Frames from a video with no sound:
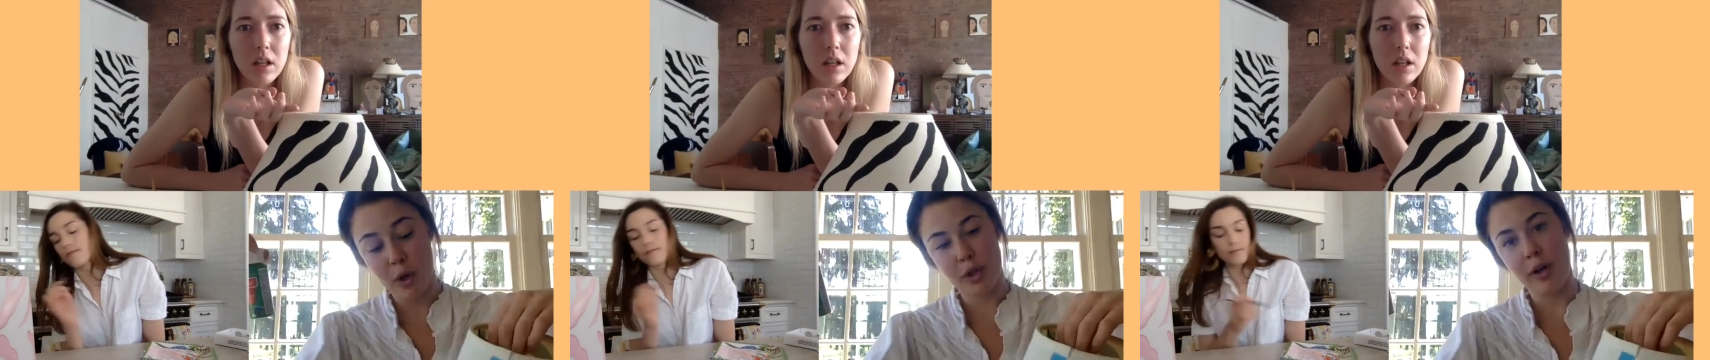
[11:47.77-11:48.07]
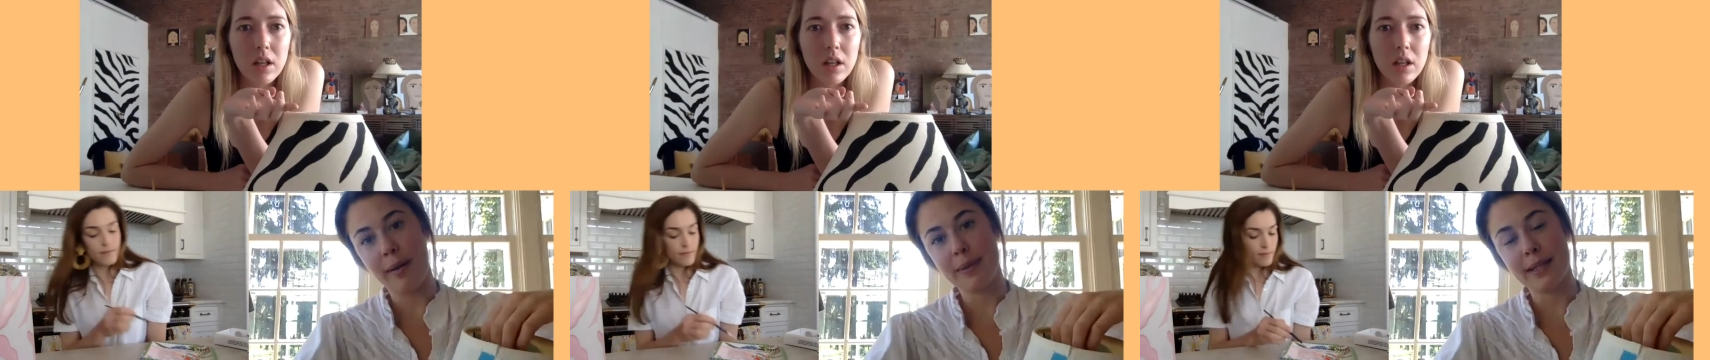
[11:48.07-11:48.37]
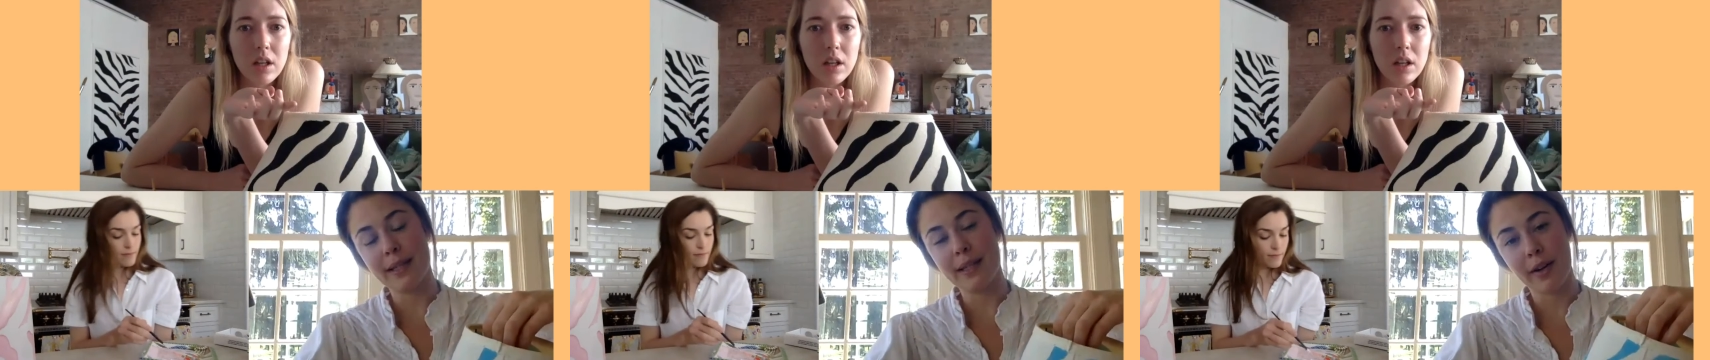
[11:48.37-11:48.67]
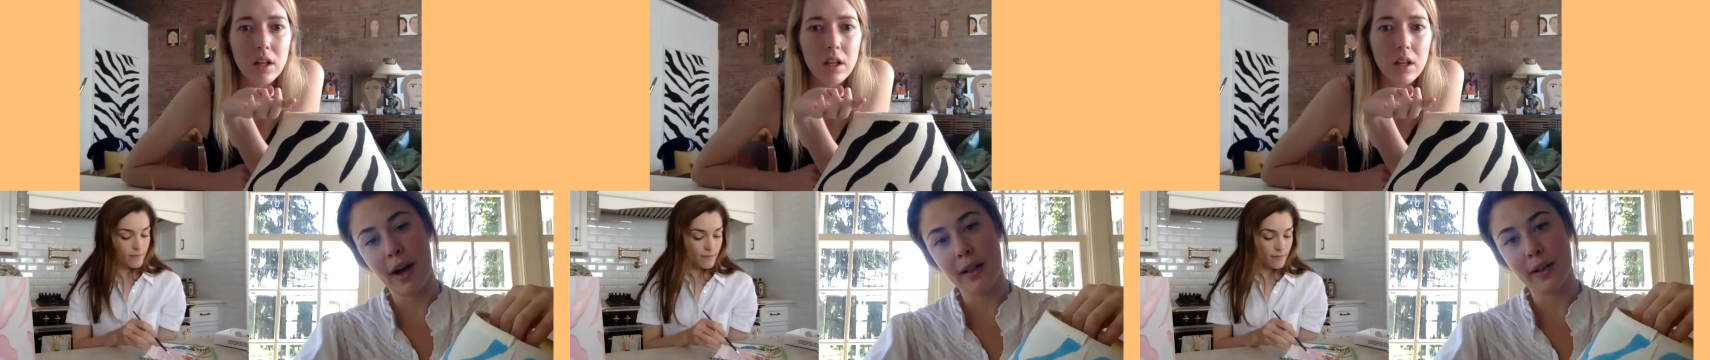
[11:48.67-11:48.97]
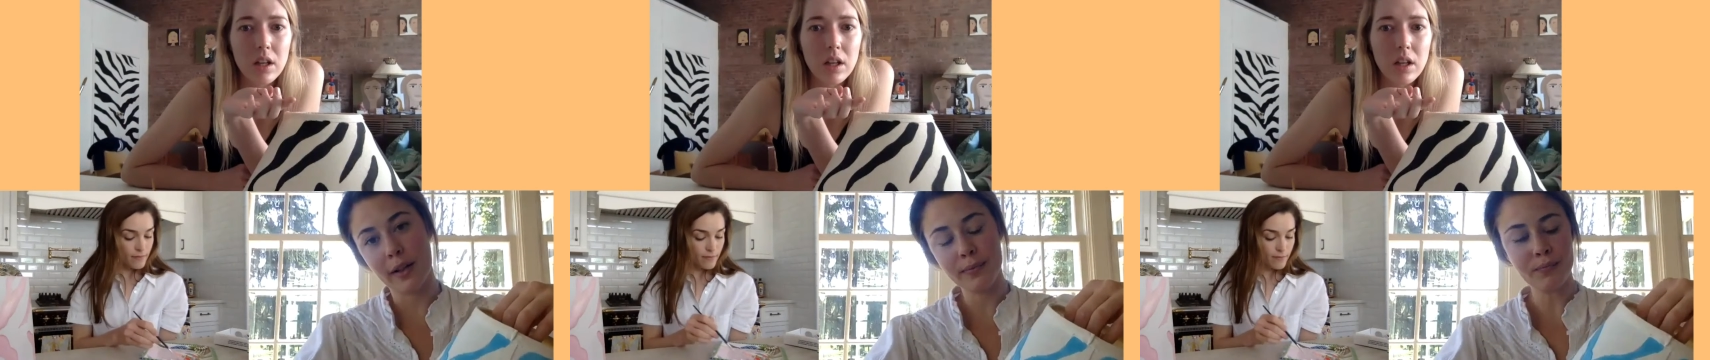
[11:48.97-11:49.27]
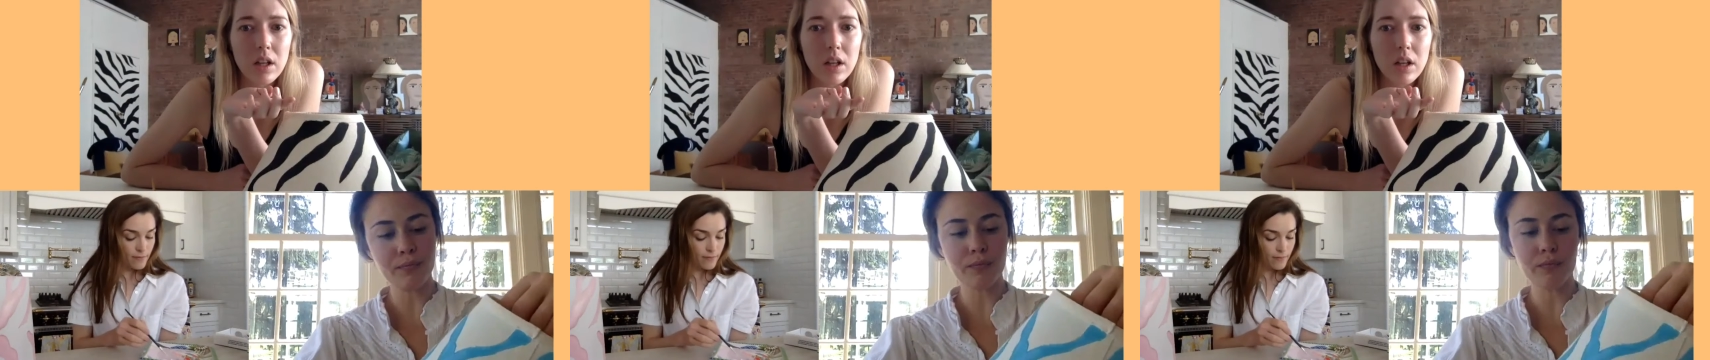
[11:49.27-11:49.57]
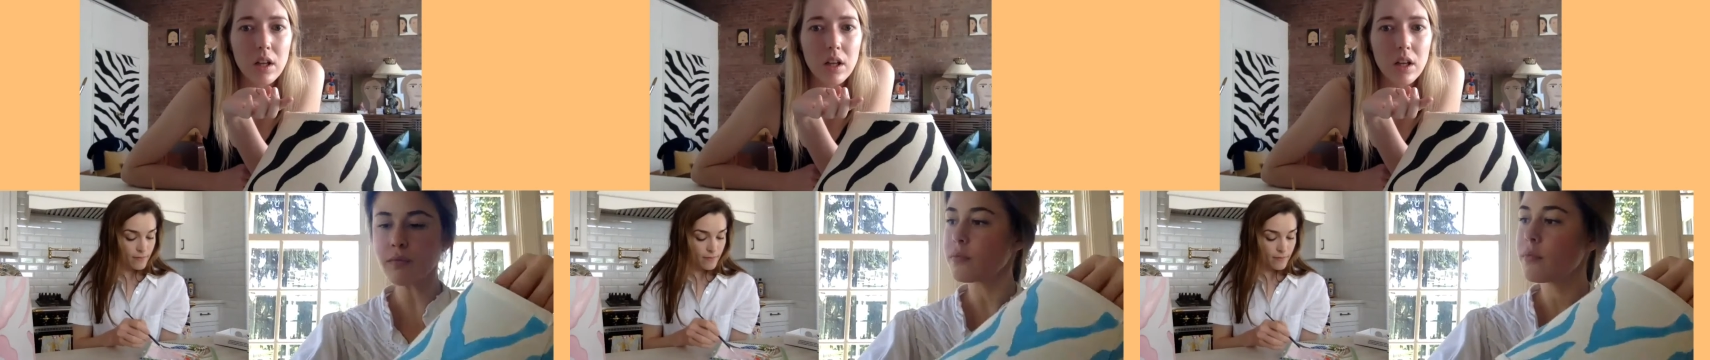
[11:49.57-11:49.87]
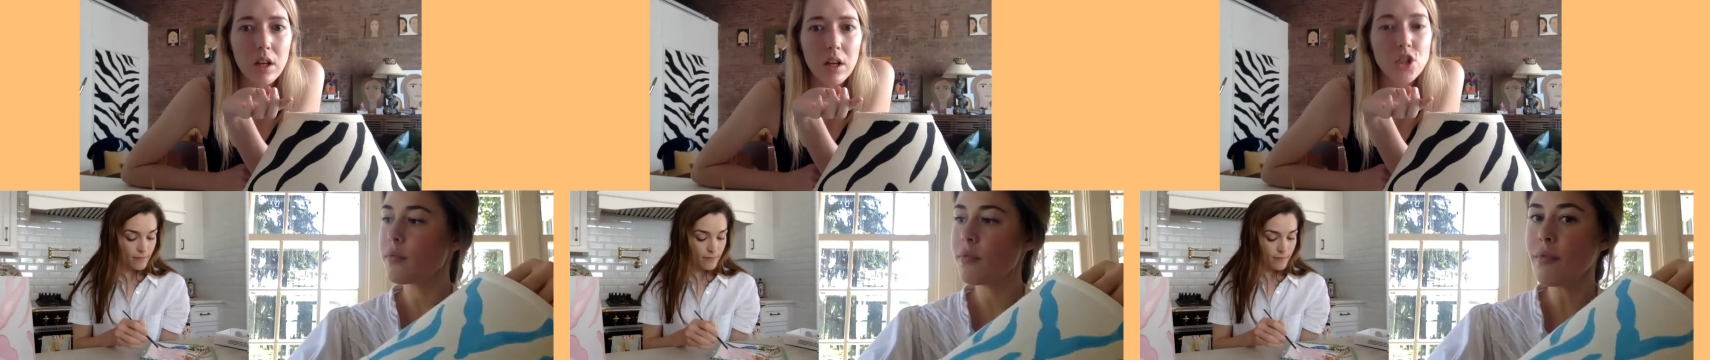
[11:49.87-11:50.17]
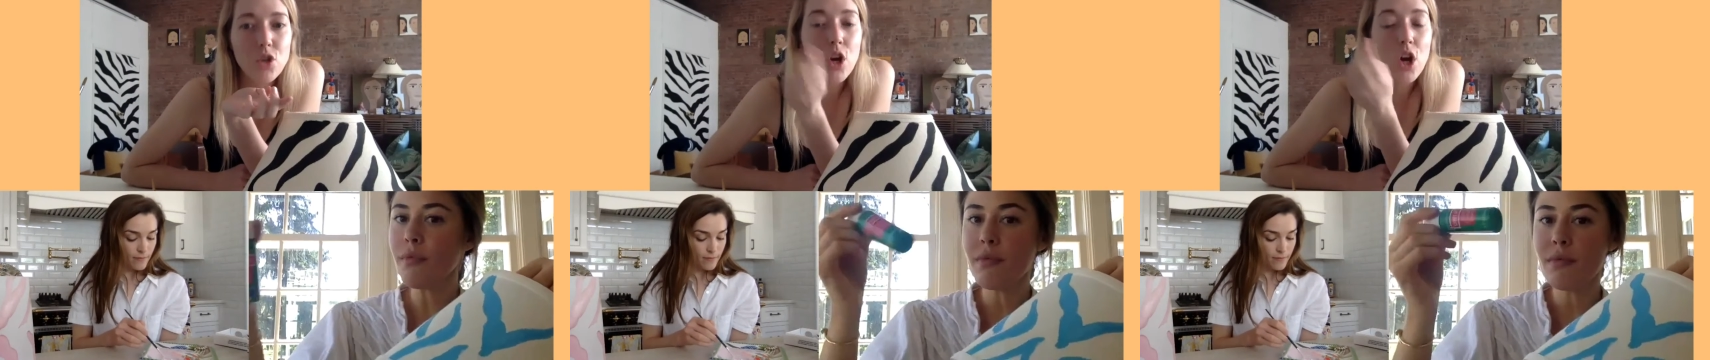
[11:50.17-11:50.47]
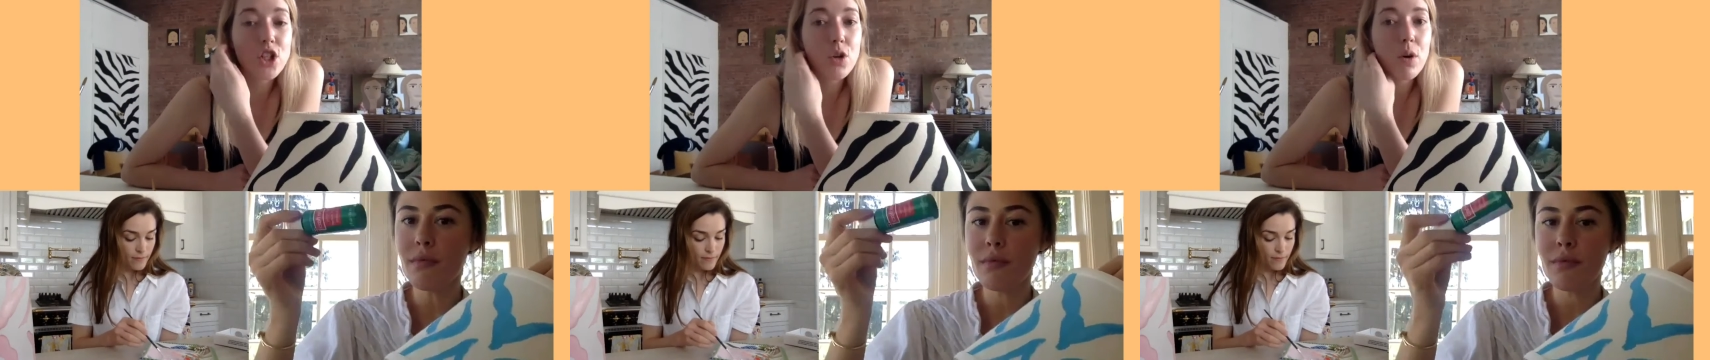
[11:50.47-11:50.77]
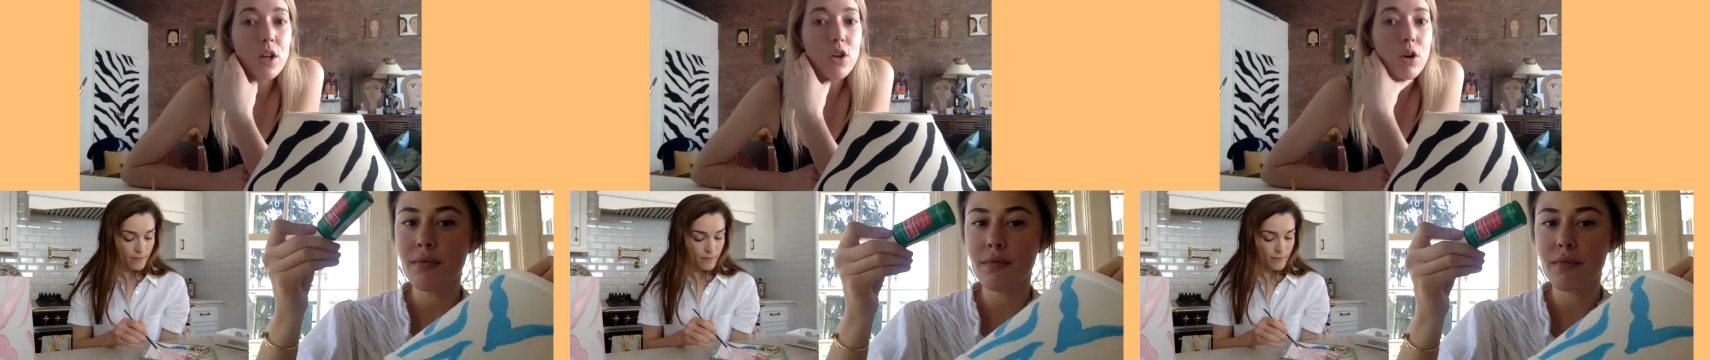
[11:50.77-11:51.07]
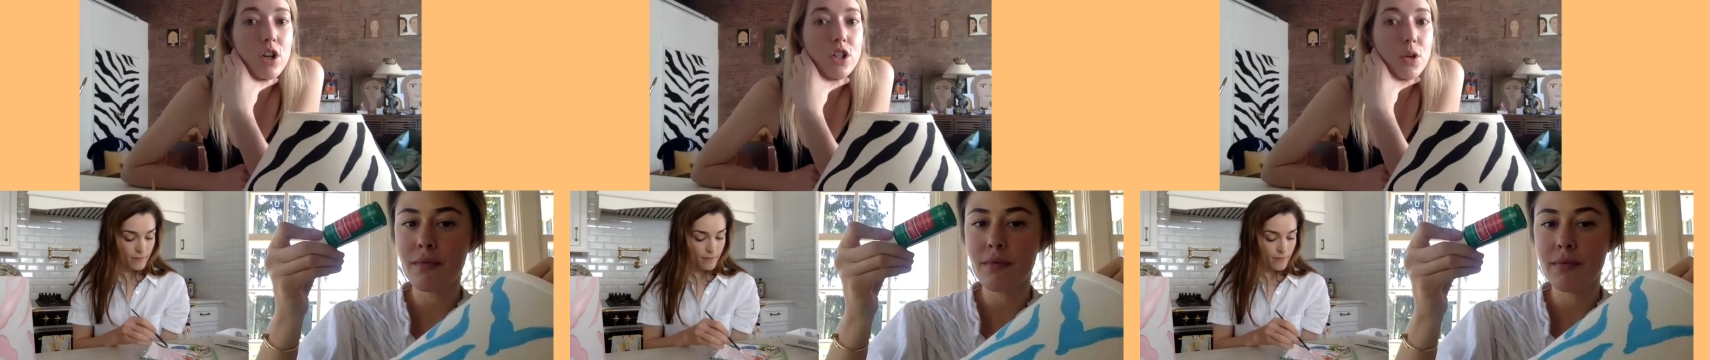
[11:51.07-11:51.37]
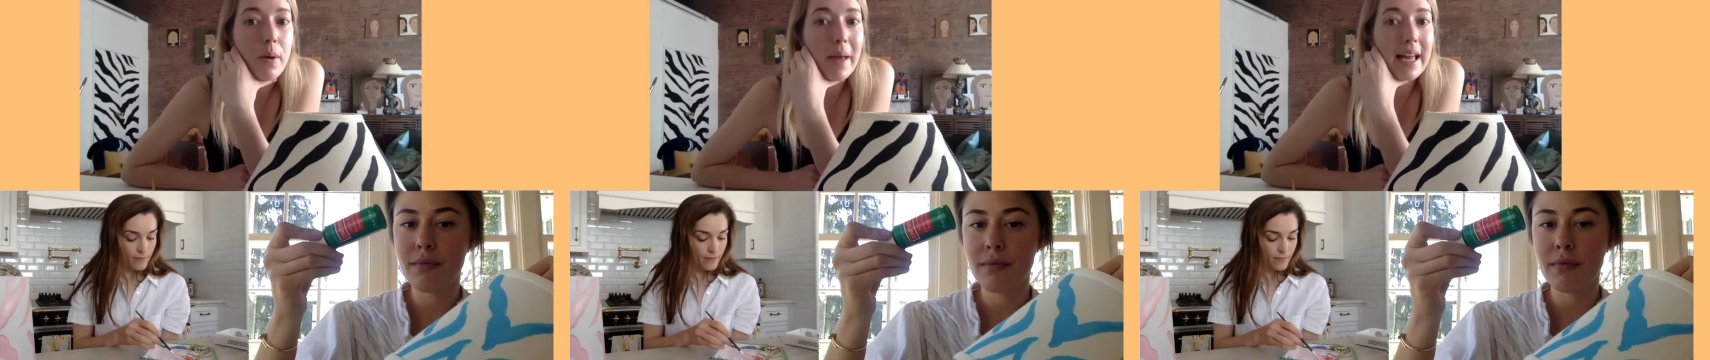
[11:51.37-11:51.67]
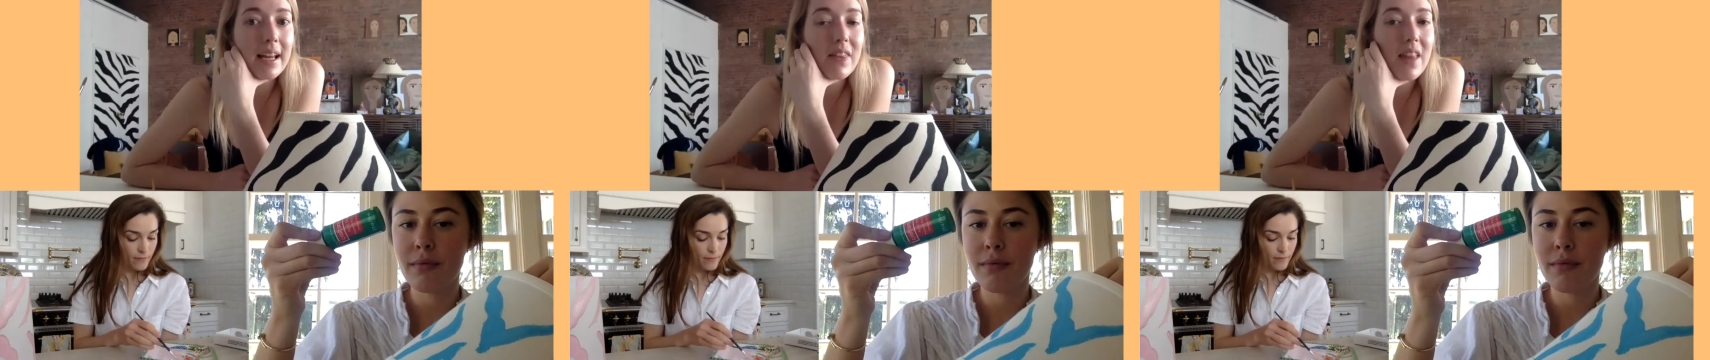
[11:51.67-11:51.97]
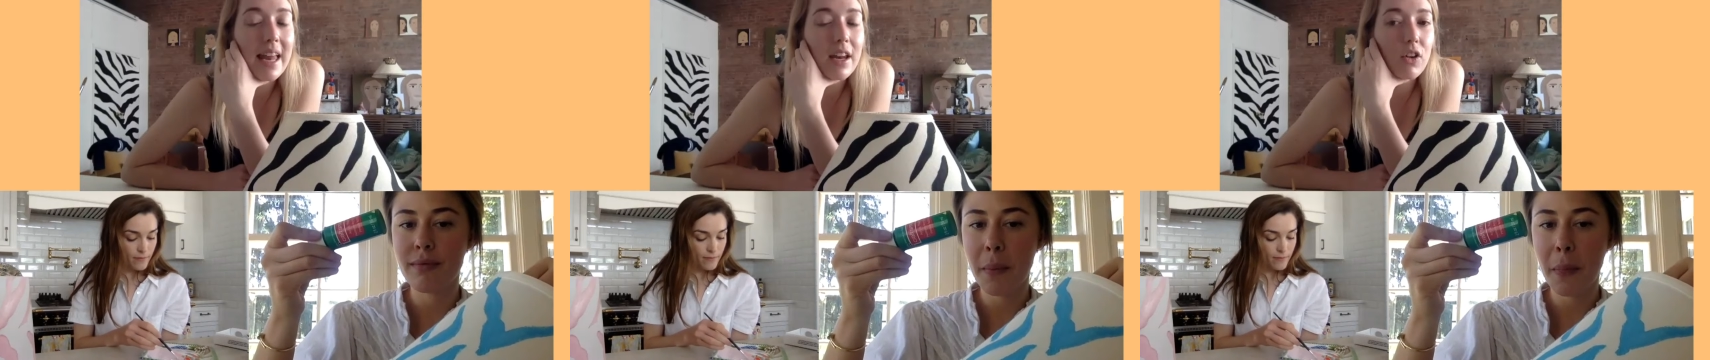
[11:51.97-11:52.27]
Speaker 1: more stripes in a different color.
Speaker 2: Because you could do you could do a pink and then a